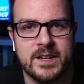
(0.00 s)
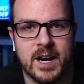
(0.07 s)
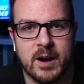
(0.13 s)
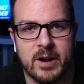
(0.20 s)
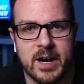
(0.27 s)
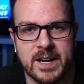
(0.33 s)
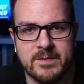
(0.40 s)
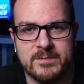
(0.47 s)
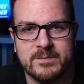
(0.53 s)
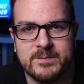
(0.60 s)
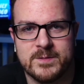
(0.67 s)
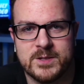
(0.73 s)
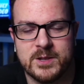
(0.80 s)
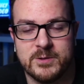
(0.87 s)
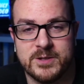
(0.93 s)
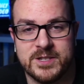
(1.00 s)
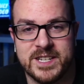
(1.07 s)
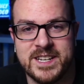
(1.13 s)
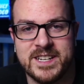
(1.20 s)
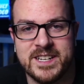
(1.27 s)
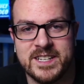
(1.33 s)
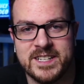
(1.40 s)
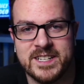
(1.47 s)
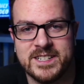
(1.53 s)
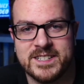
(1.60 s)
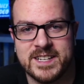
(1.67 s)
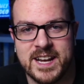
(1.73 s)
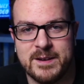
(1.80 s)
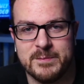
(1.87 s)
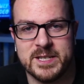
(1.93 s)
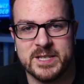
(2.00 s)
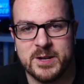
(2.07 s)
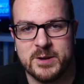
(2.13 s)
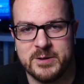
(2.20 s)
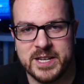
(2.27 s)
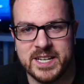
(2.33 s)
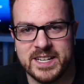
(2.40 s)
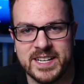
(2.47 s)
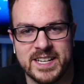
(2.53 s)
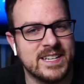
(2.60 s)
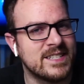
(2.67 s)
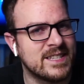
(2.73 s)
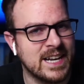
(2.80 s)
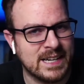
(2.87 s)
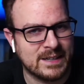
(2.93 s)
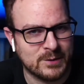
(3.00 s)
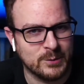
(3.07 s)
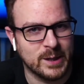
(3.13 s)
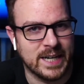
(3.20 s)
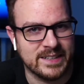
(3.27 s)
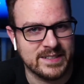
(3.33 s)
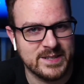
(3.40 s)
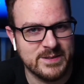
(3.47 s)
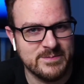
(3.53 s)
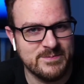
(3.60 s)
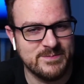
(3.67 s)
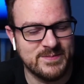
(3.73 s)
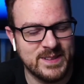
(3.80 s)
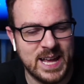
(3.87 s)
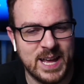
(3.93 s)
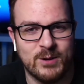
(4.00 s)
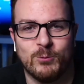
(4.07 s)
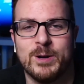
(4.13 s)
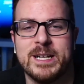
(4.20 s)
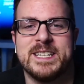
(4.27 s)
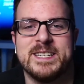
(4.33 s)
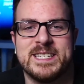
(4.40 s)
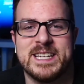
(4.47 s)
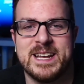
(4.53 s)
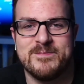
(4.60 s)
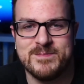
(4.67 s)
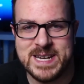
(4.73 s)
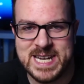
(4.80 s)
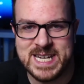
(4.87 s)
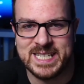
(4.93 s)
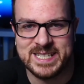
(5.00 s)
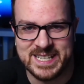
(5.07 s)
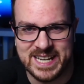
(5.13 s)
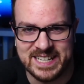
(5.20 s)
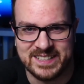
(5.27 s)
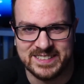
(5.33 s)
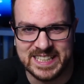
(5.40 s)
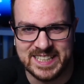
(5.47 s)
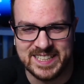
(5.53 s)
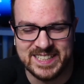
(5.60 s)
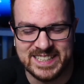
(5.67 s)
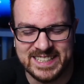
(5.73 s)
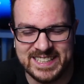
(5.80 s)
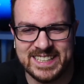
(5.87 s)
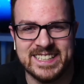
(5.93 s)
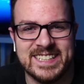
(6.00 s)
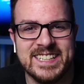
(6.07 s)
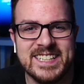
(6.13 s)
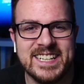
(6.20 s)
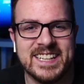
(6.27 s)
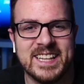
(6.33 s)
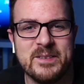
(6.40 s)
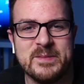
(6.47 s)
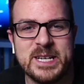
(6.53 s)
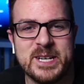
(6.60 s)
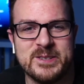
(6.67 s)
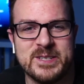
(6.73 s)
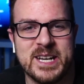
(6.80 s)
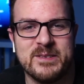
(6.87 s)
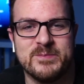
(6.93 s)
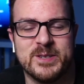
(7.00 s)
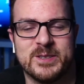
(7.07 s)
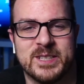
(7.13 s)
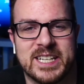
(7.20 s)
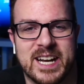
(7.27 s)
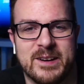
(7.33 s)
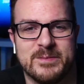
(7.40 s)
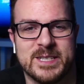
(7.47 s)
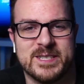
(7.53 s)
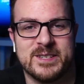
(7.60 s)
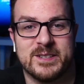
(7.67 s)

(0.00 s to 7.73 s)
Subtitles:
All right, so Xena is Amazonian. Is that correct? And what does that mean exactly? Let me know down below in the comments.